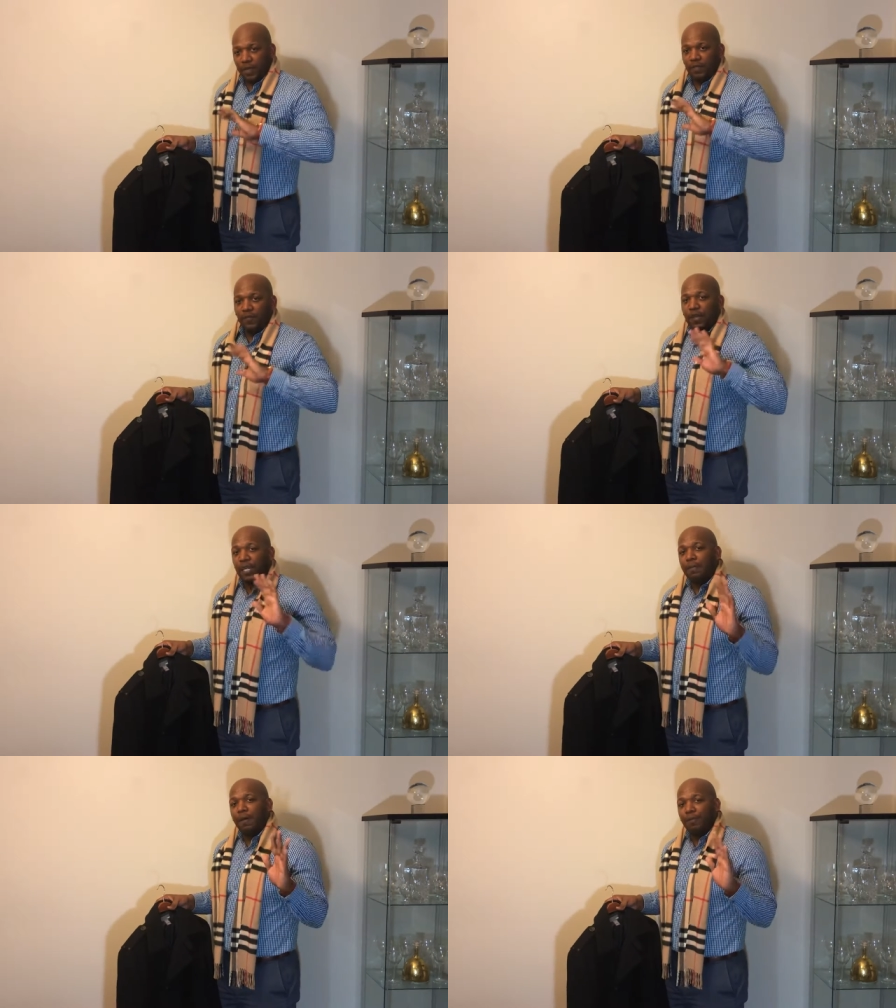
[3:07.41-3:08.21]
Let's
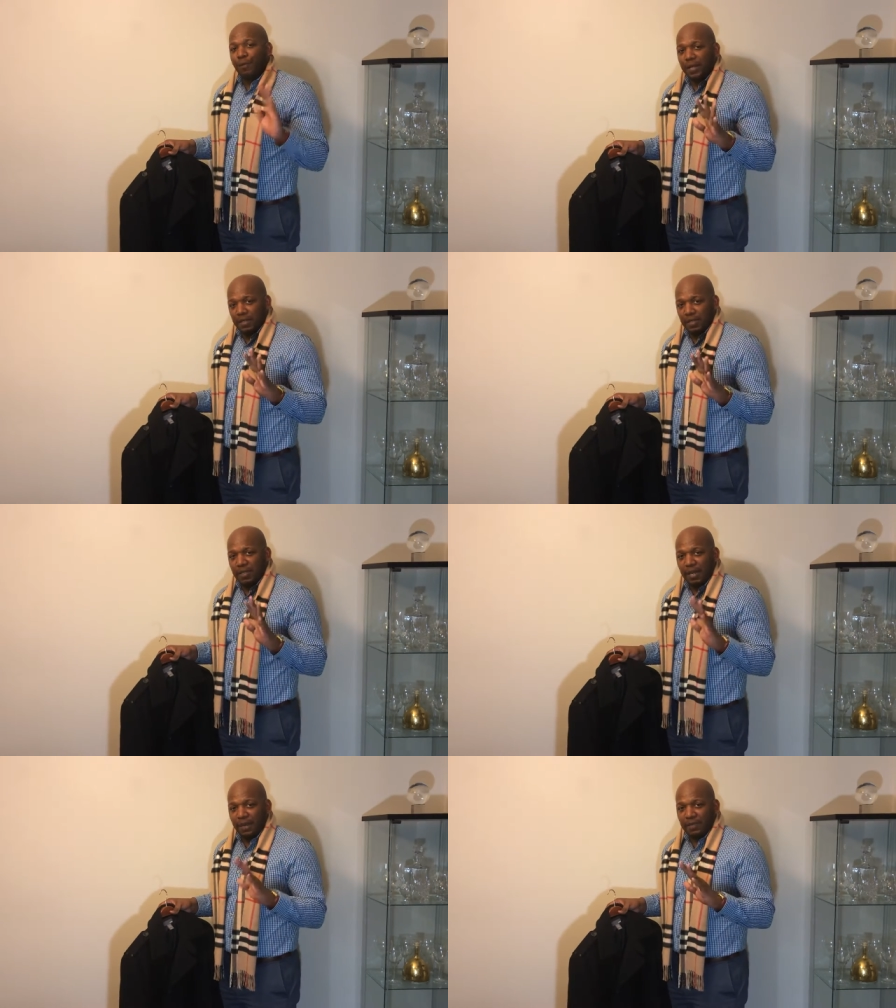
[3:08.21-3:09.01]
forget about prices
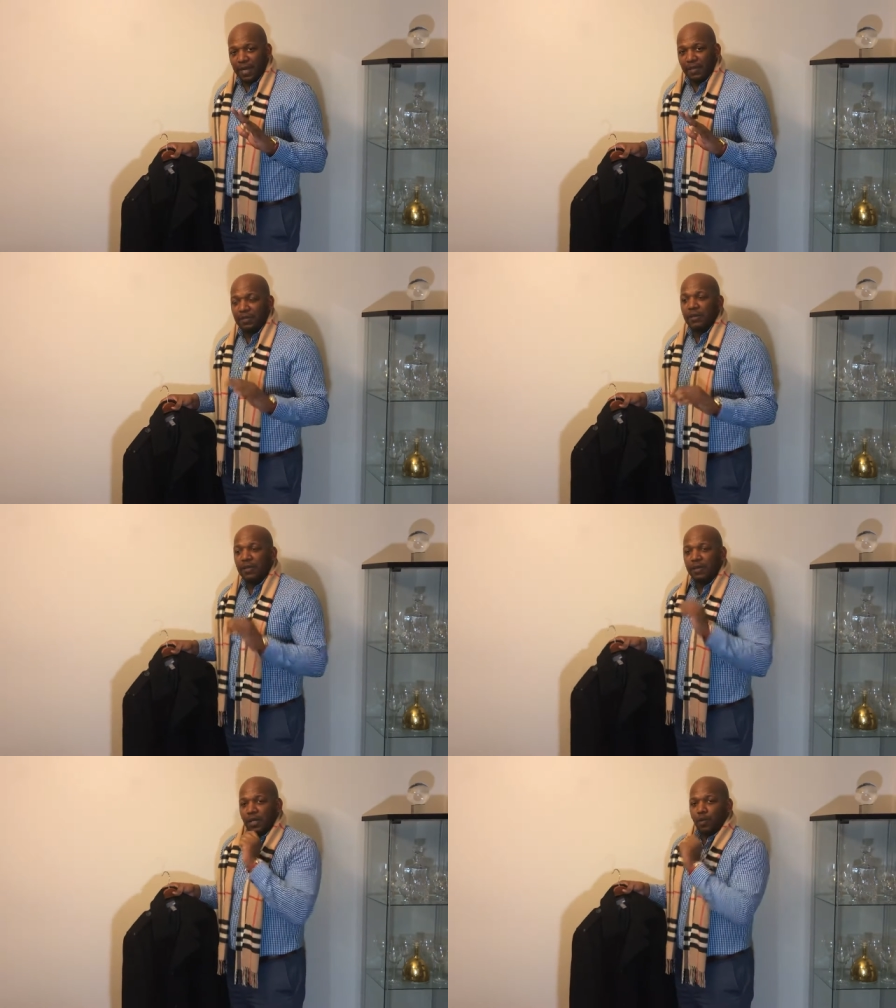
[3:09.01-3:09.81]
and name tags.
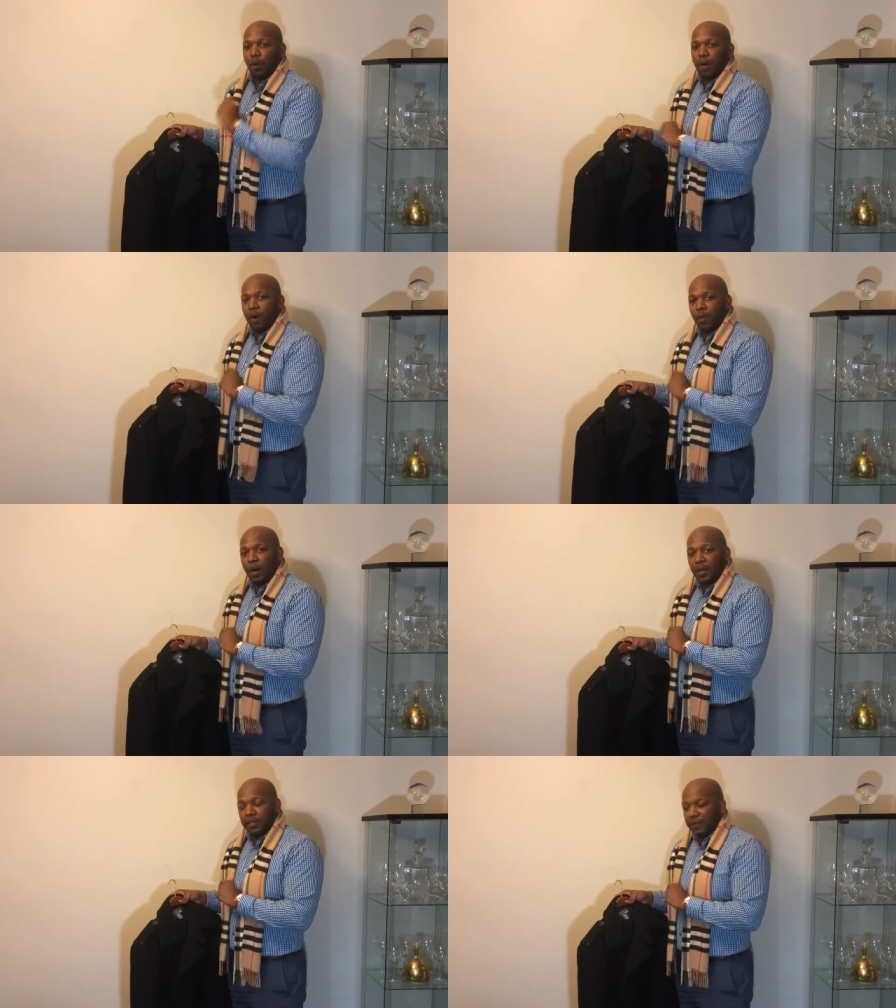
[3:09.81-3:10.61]
Let's worry about
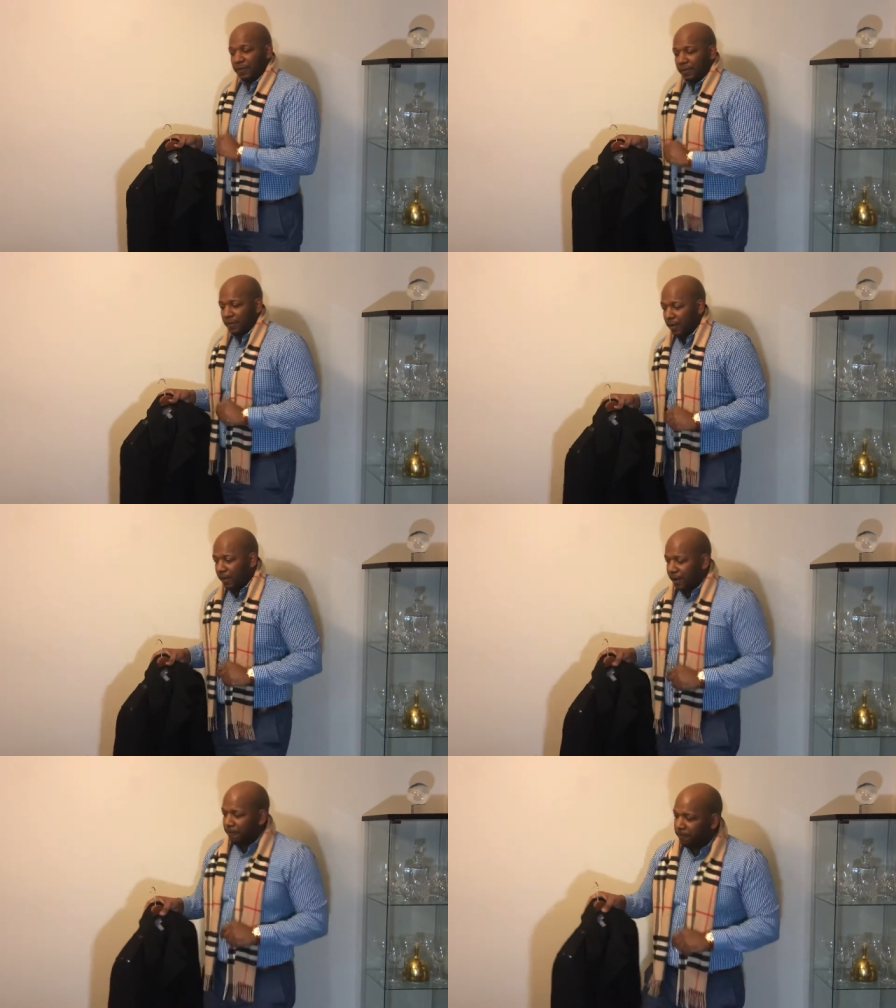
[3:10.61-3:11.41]
quality,
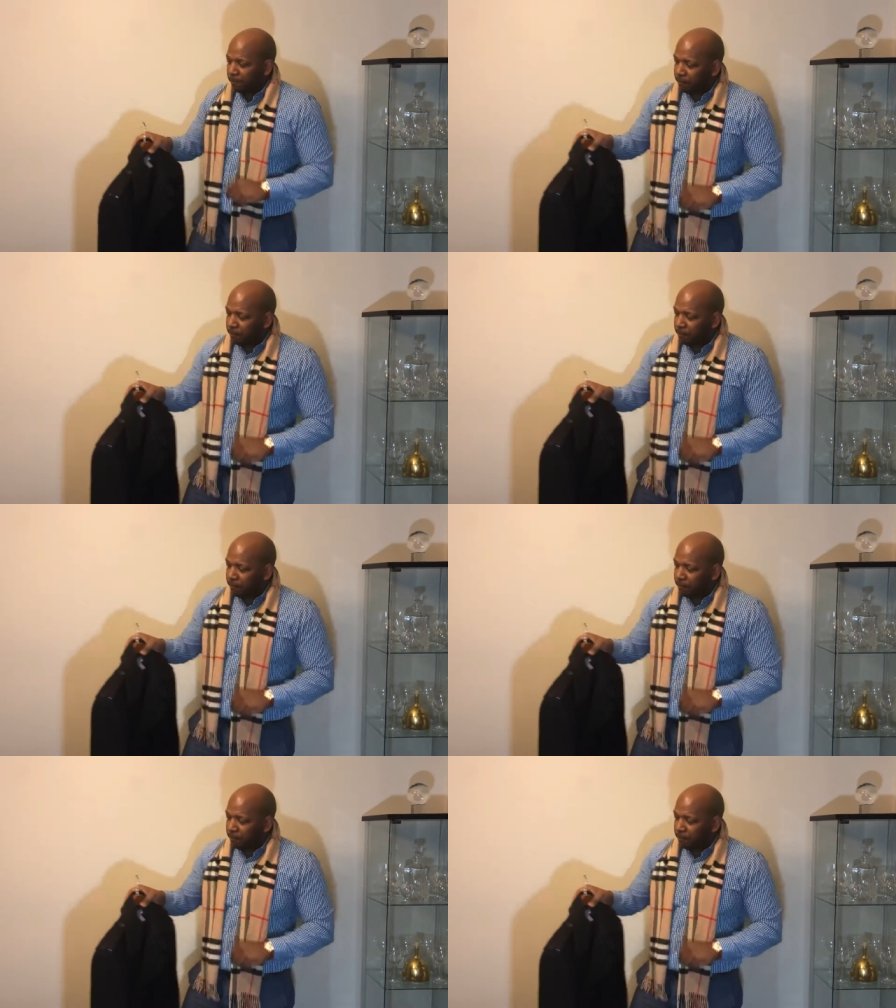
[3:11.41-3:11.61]
all right?